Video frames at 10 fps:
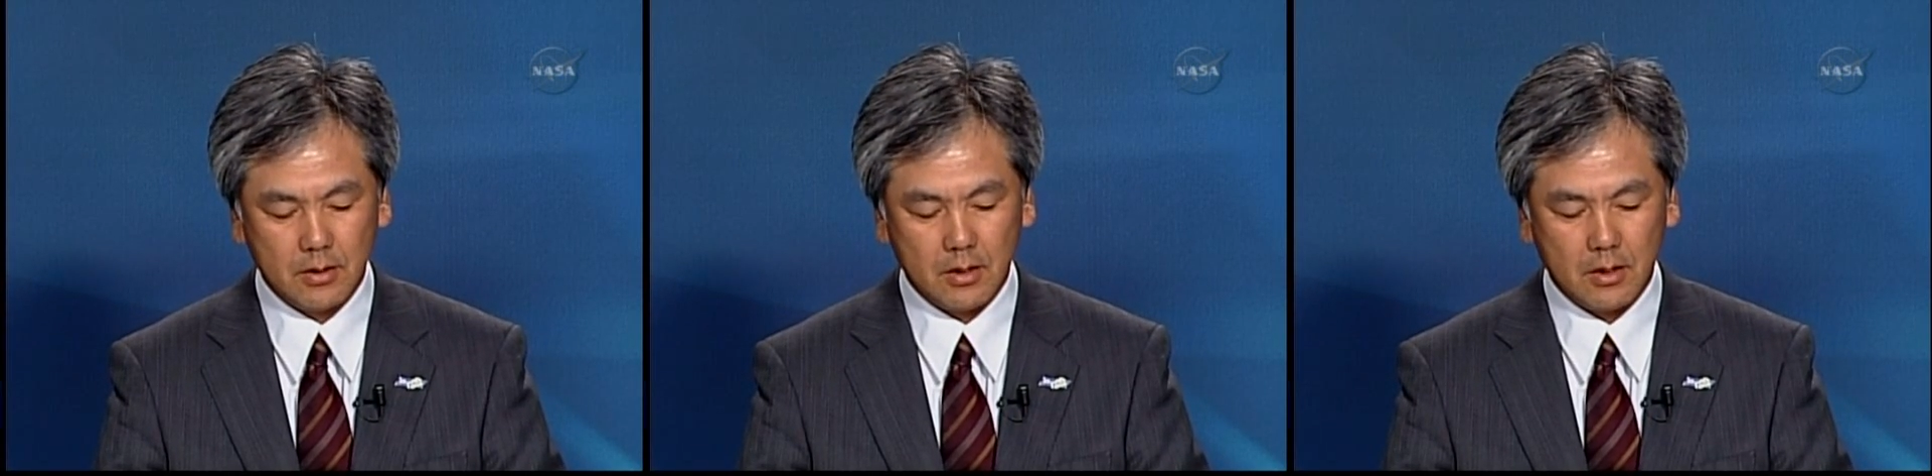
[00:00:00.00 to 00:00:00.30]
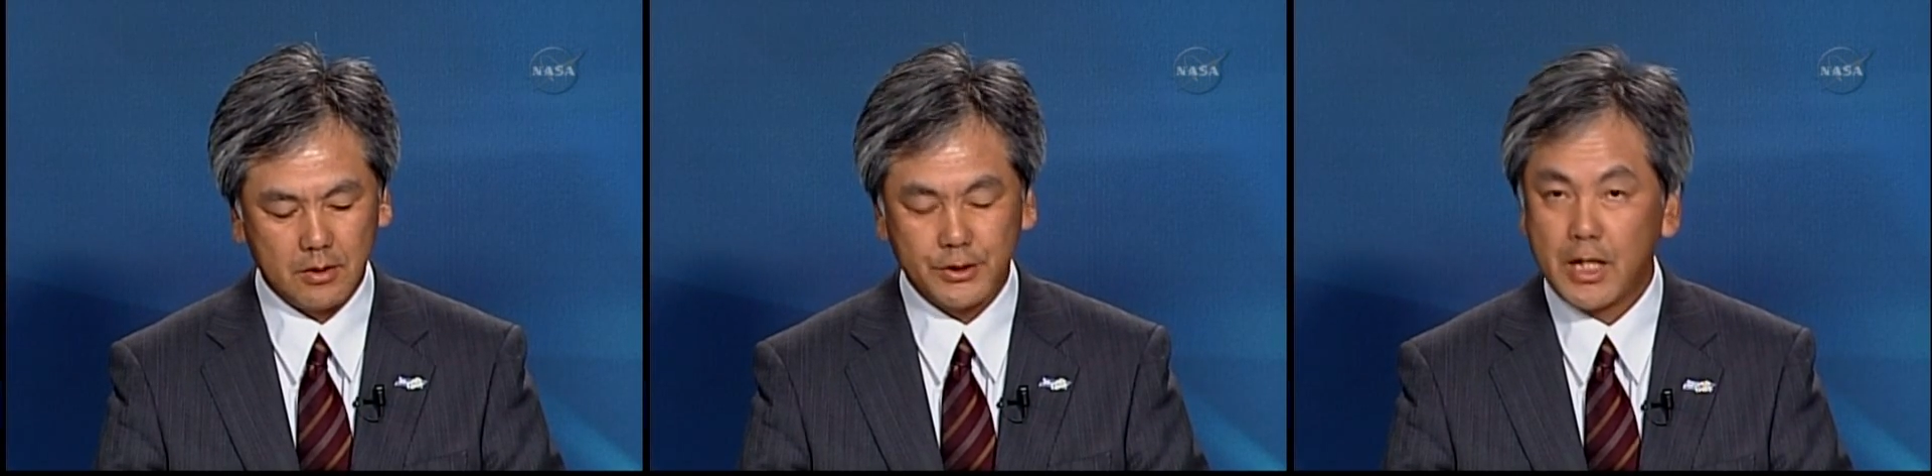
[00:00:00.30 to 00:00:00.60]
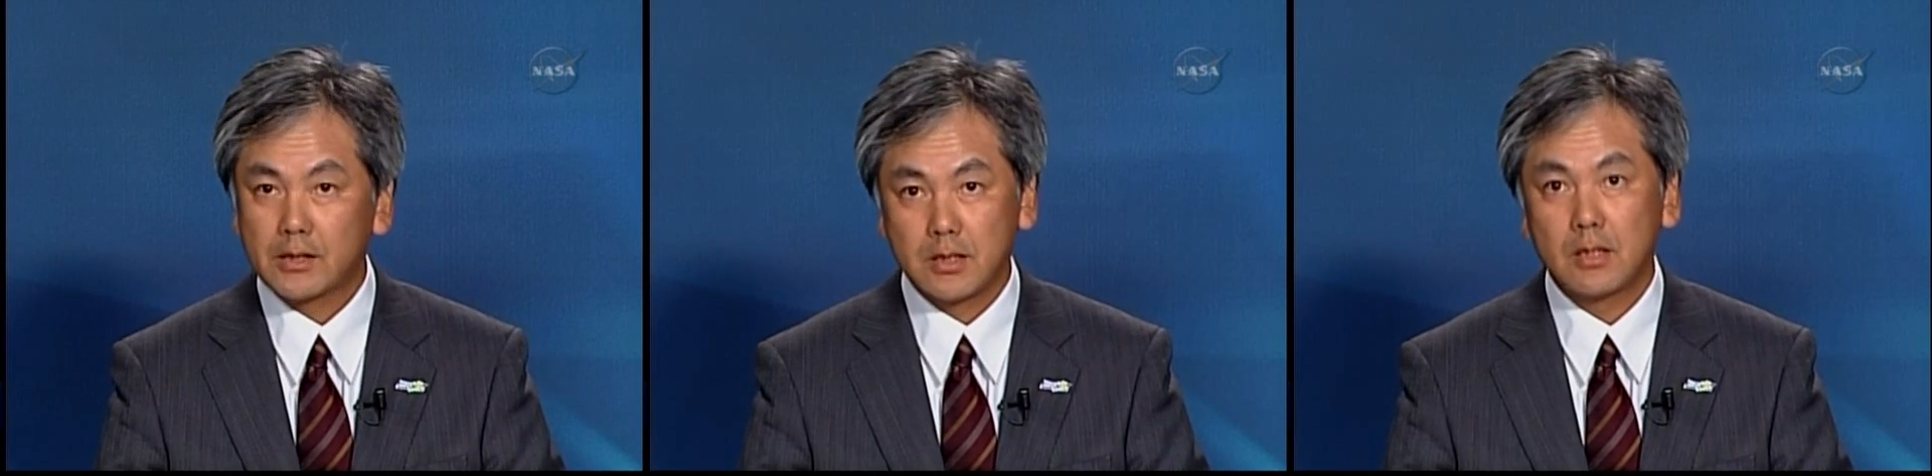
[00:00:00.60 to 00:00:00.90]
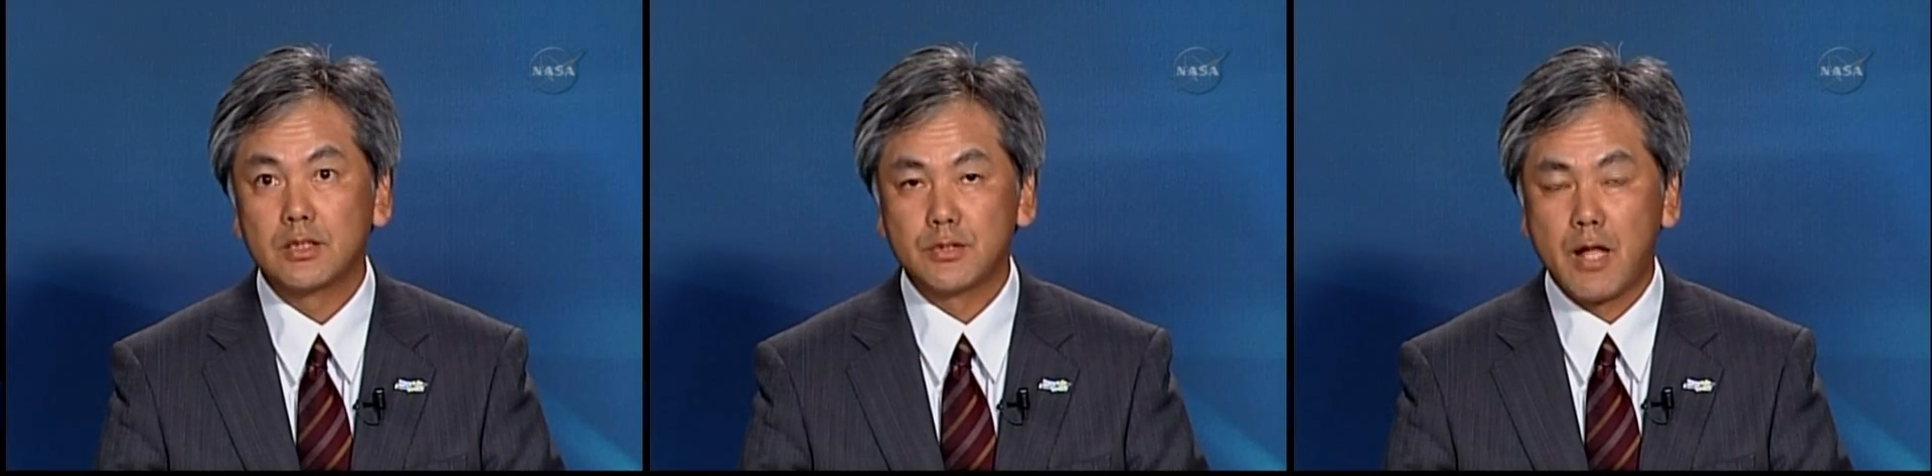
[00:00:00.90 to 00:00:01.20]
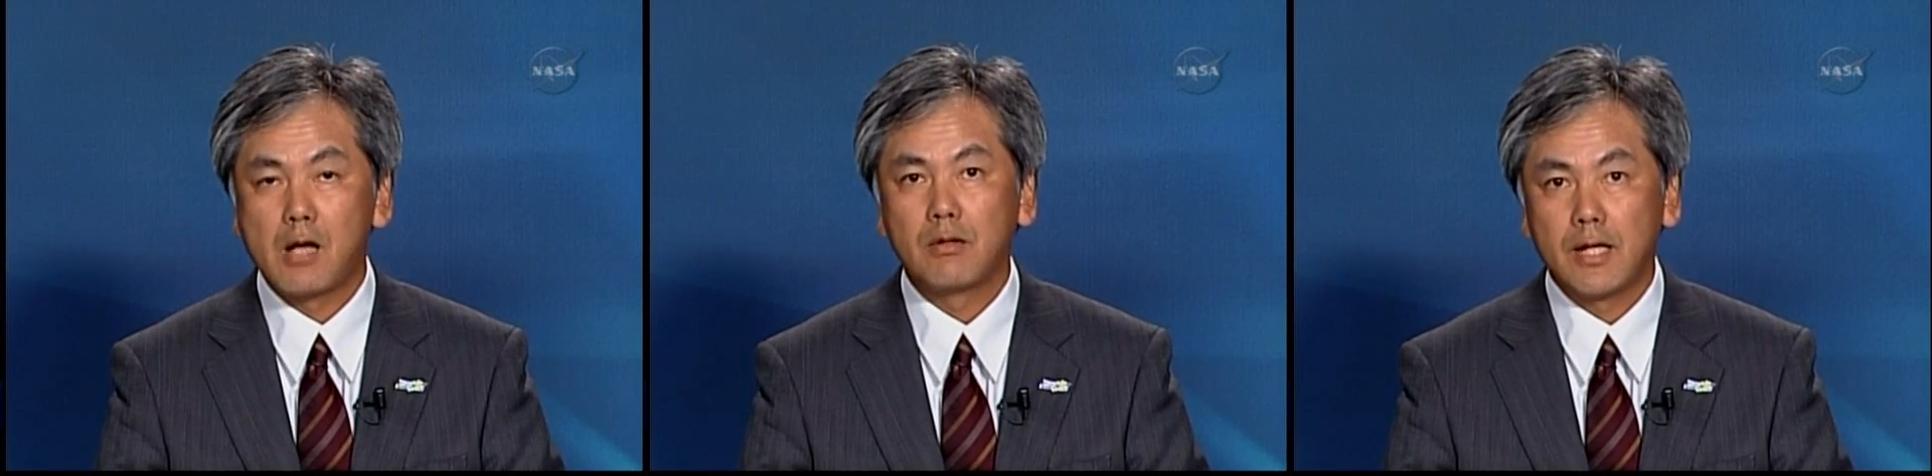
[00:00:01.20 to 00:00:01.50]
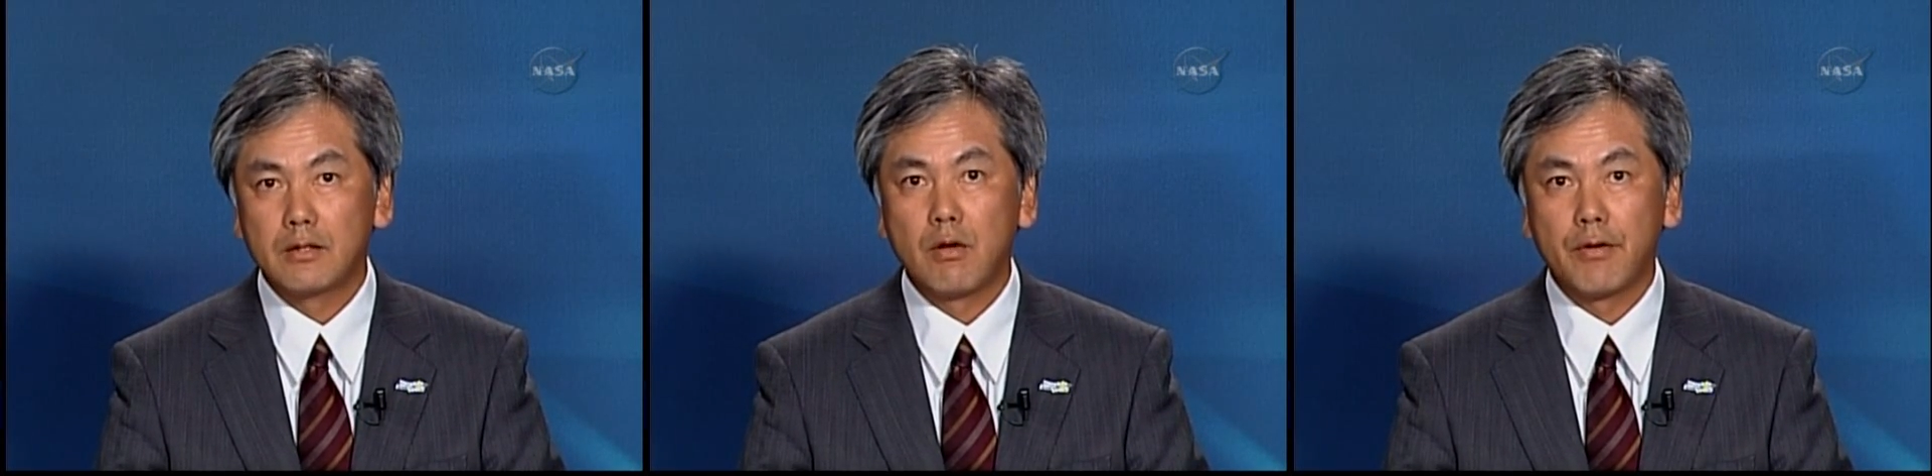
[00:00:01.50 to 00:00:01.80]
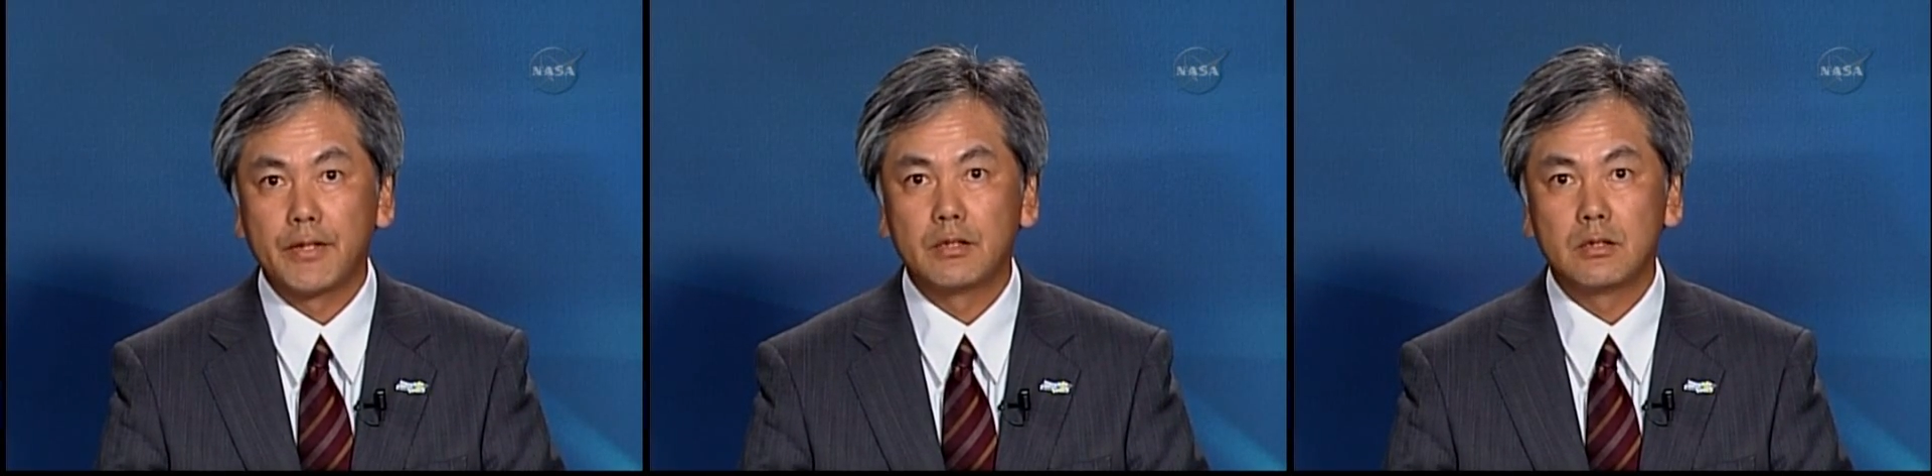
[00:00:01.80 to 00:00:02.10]
JAXA is now
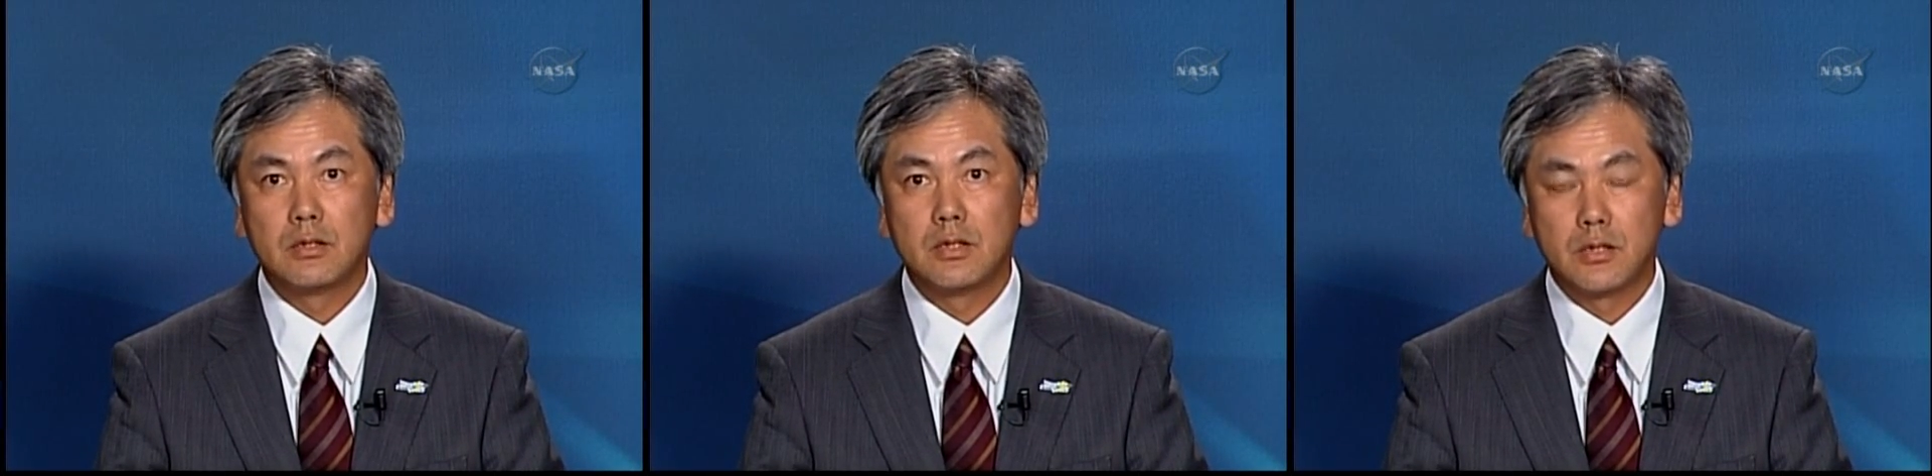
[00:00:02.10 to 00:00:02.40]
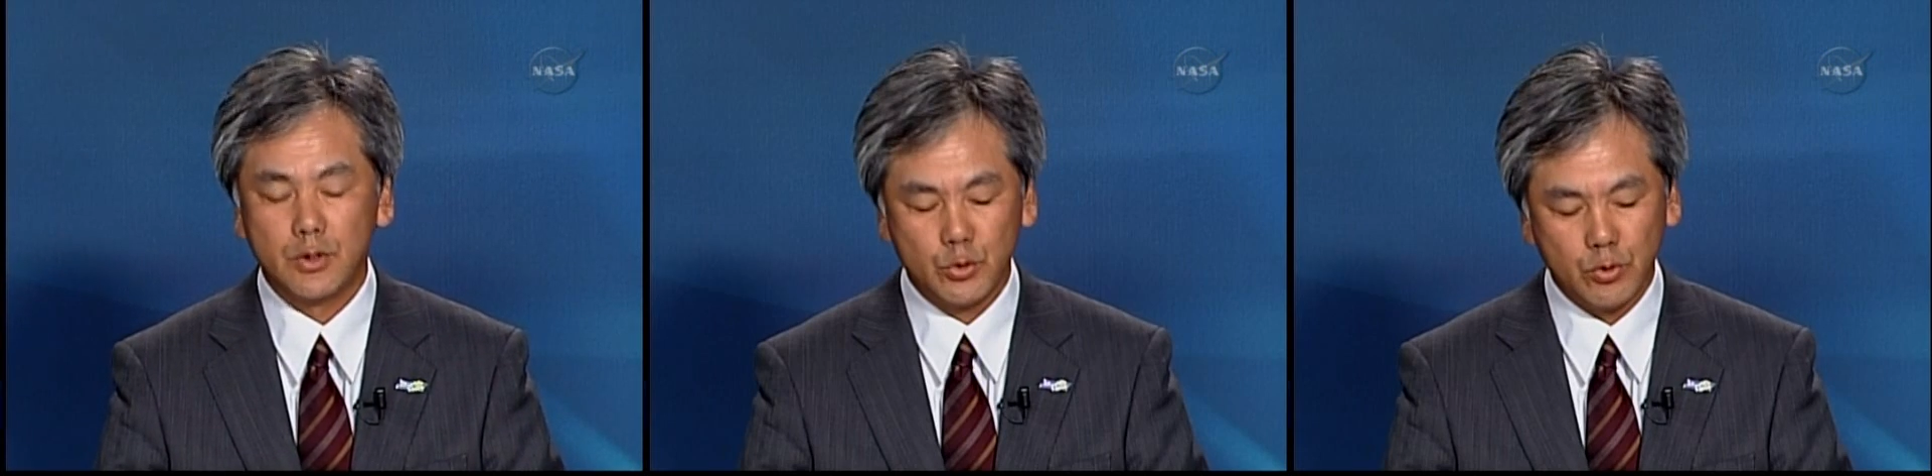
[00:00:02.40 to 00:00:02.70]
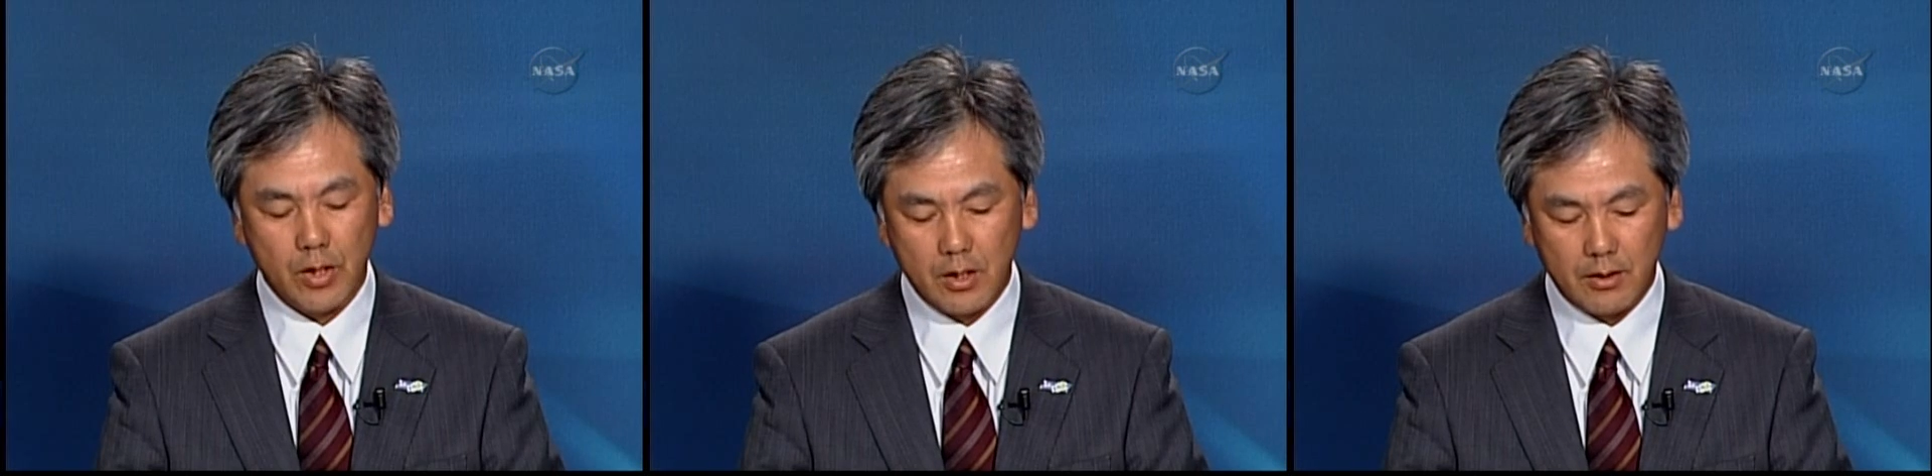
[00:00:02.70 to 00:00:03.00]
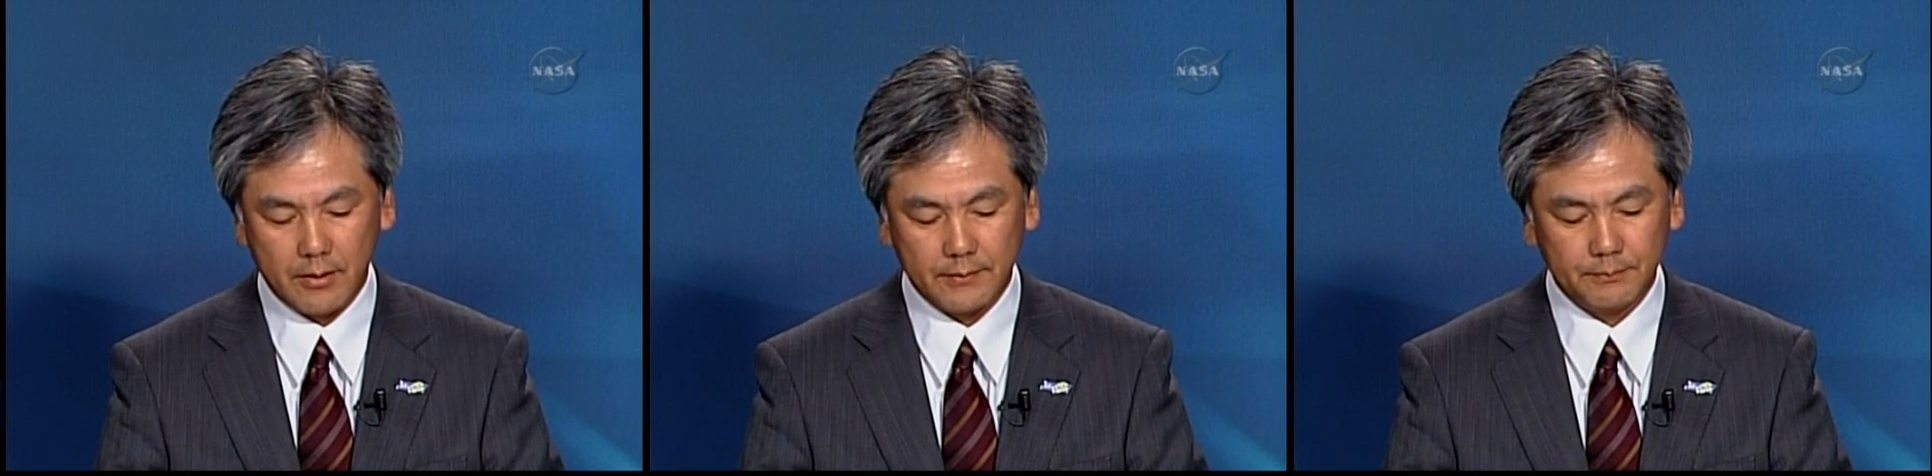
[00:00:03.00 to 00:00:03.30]
entering the new era.